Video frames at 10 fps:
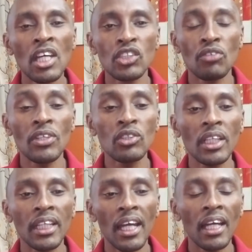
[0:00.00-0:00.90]
So
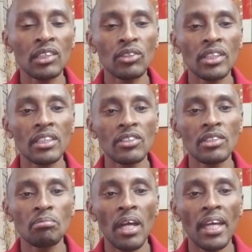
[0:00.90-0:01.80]
eventually I had to reduce
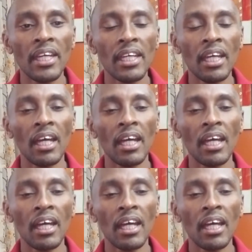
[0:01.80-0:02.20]
my